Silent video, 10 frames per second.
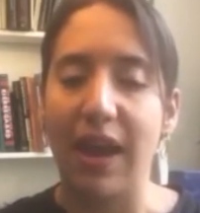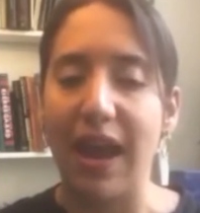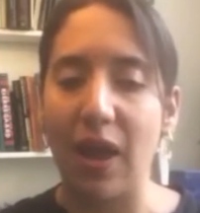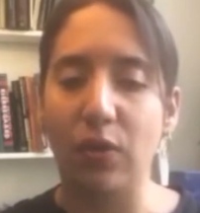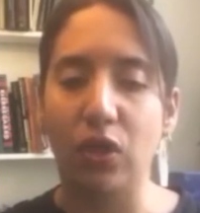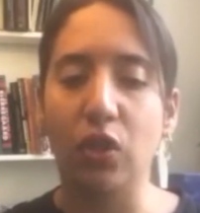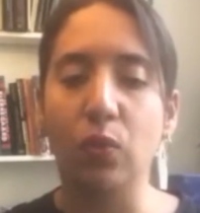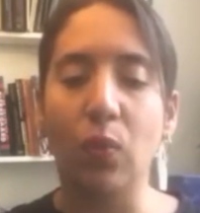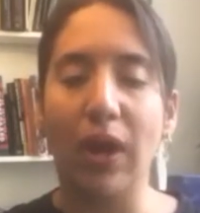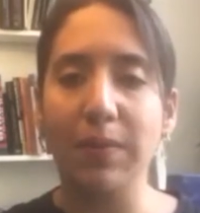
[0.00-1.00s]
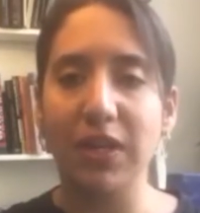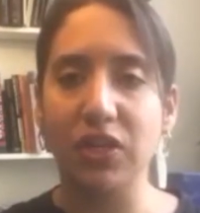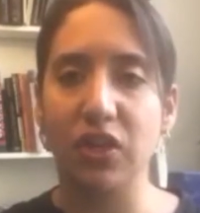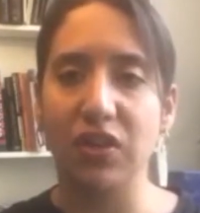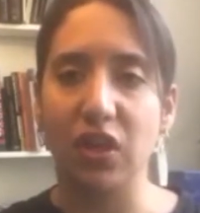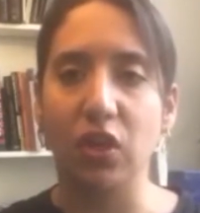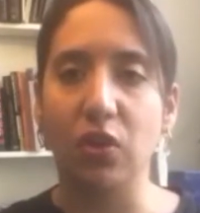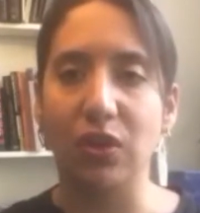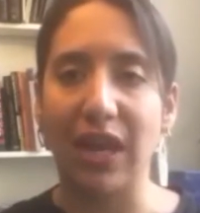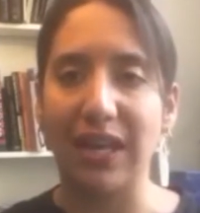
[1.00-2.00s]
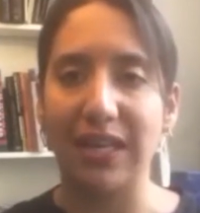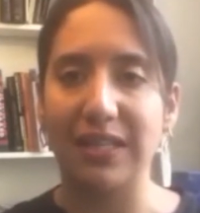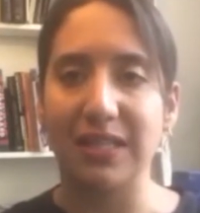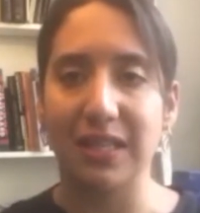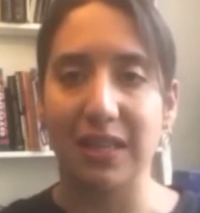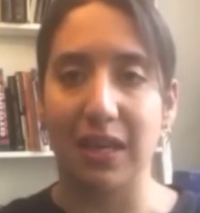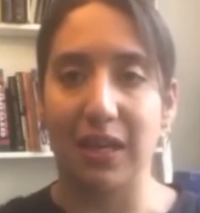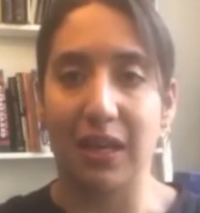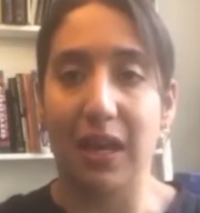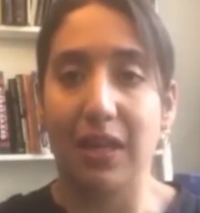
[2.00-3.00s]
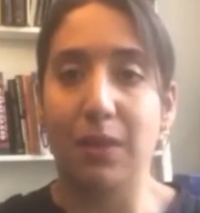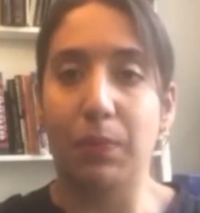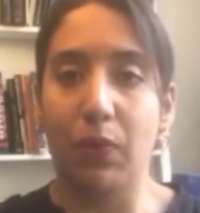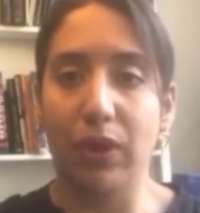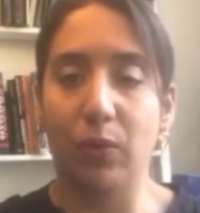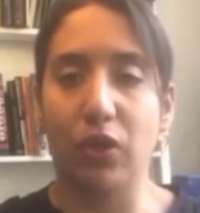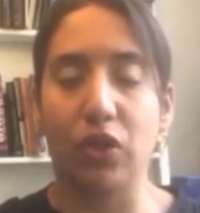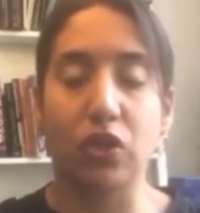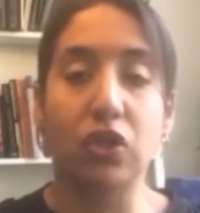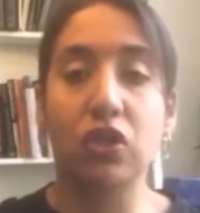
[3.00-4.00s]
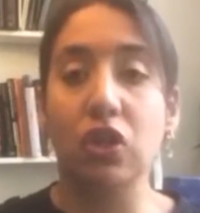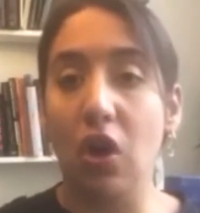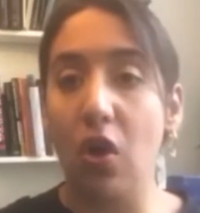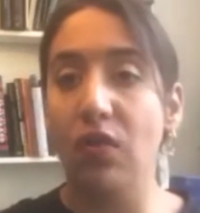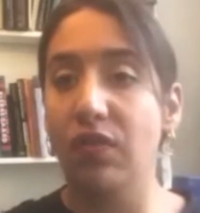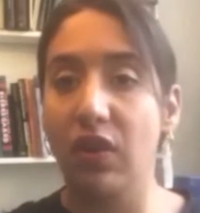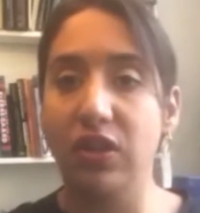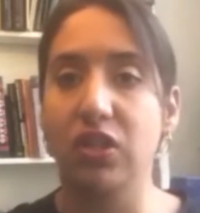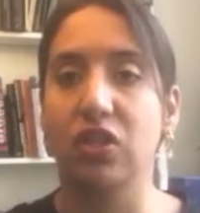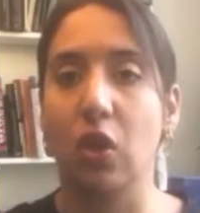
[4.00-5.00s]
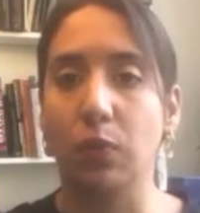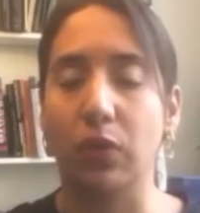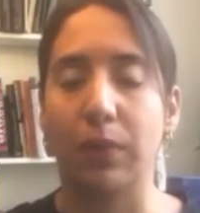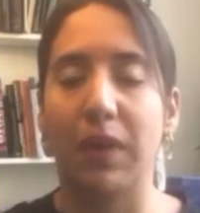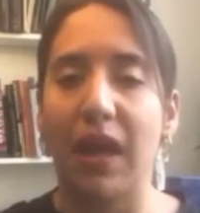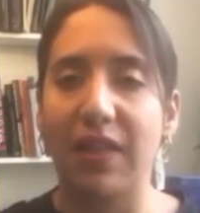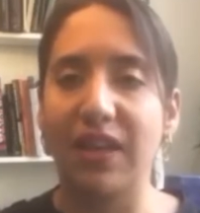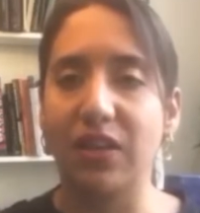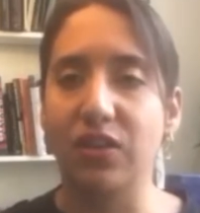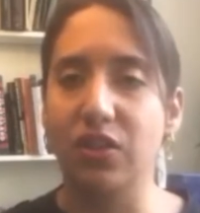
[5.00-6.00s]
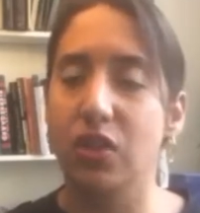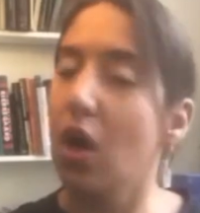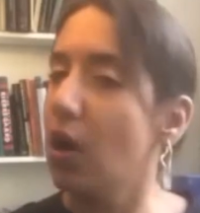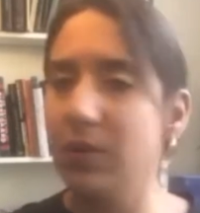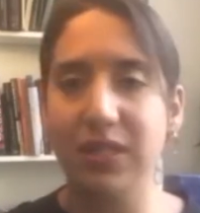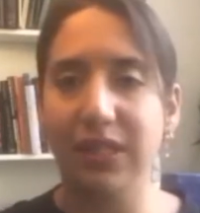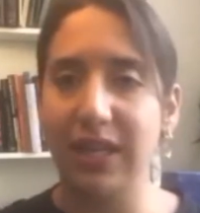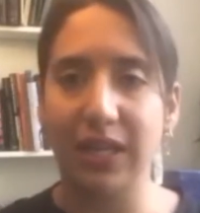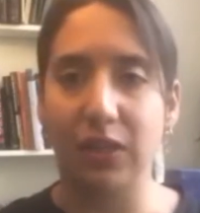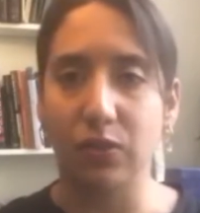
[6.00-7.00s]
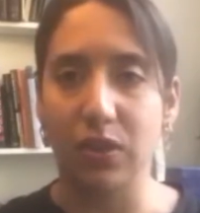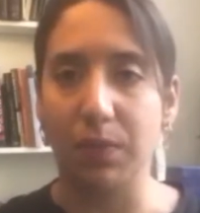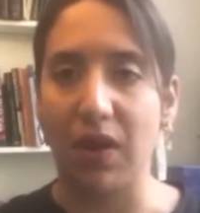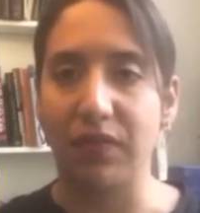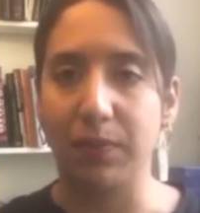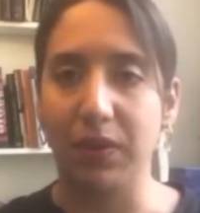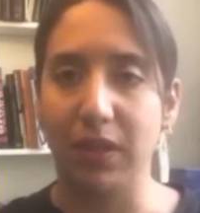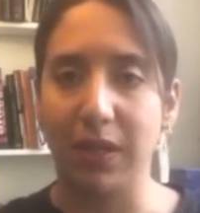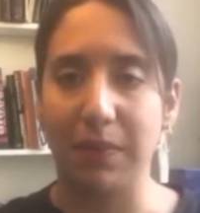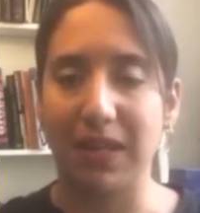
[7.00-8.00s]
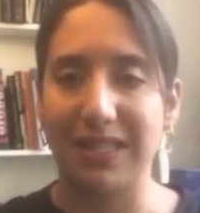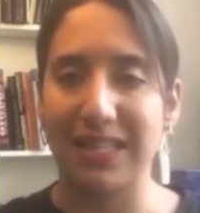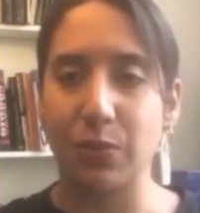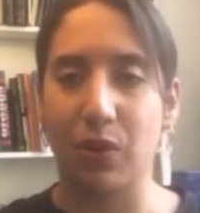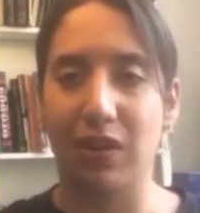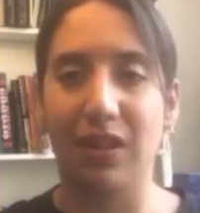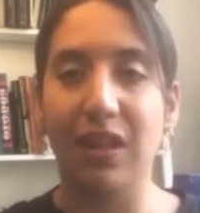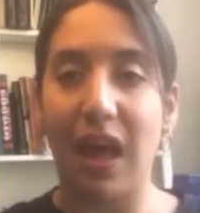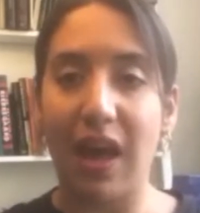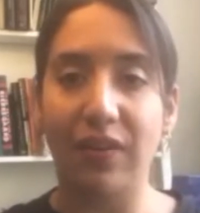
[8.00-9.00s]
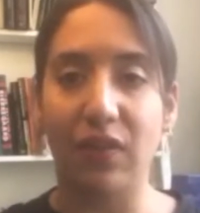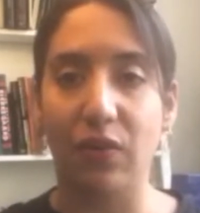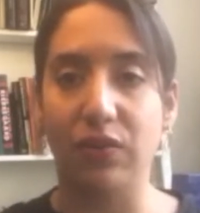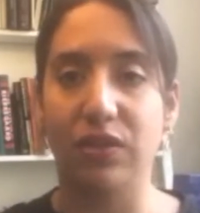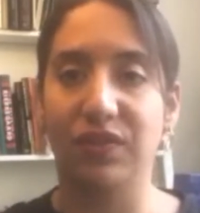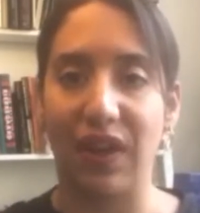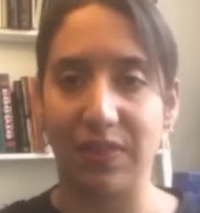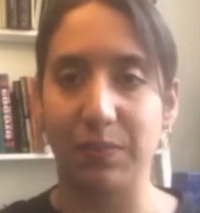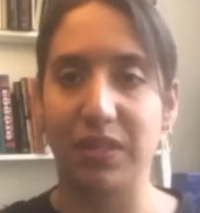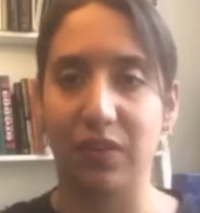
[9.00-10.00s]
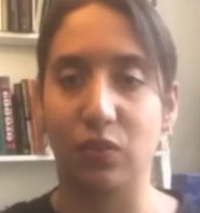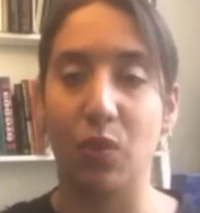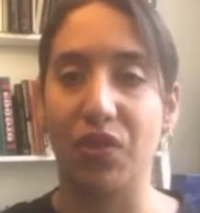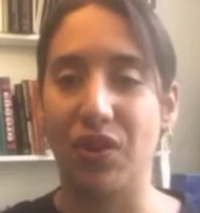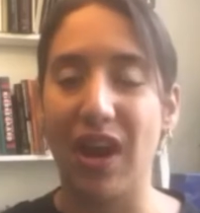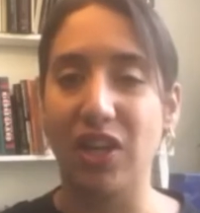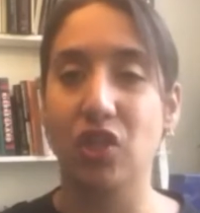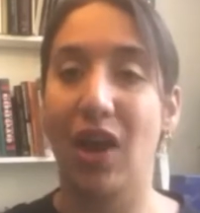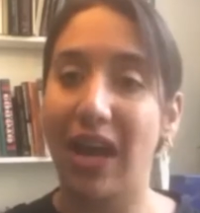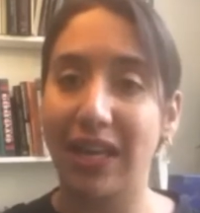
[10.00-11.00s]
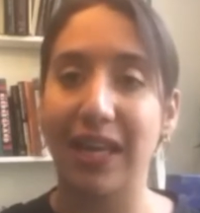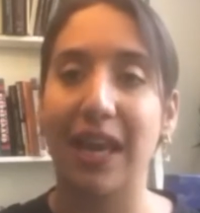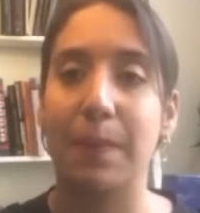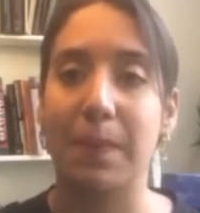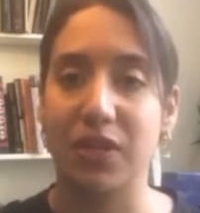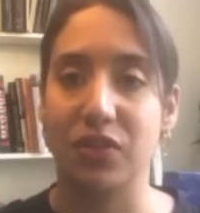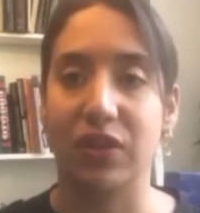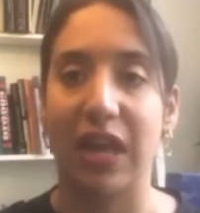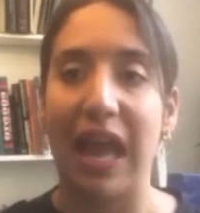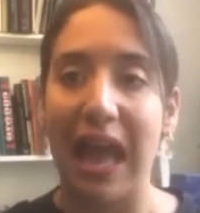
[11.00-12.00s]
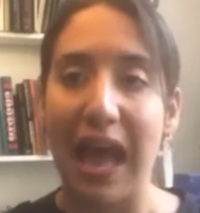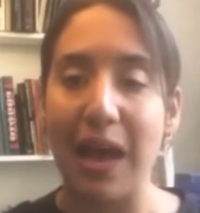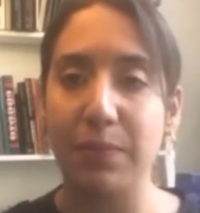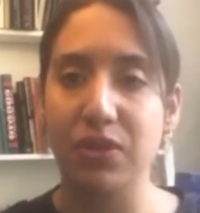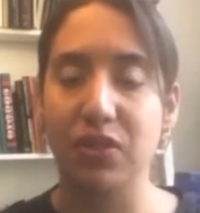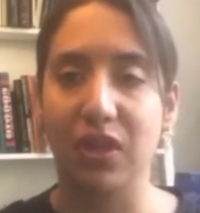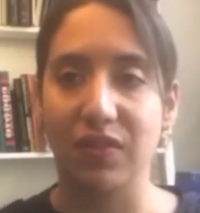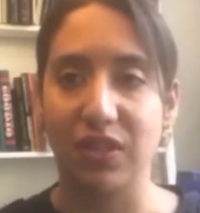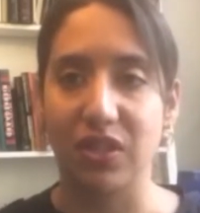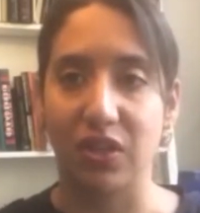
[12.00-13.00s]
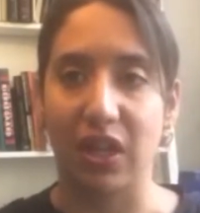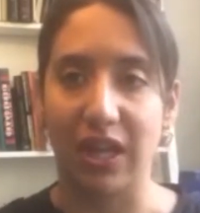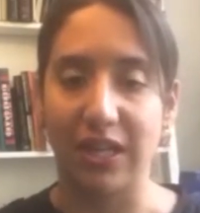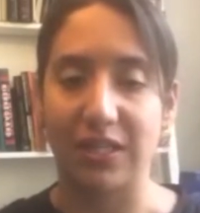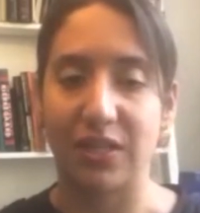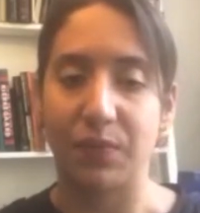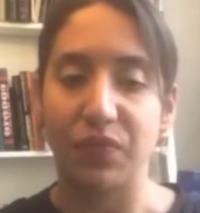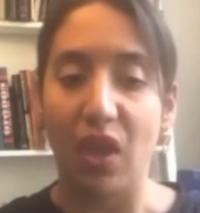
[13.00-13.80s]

Now, you wanna make sure that you don't get into the point where you're so far into scope creep that you're just always delighting and losing profitability, because that's where a lot of owners find themselves when they're not tracking and measuring how much they're giving to their clients.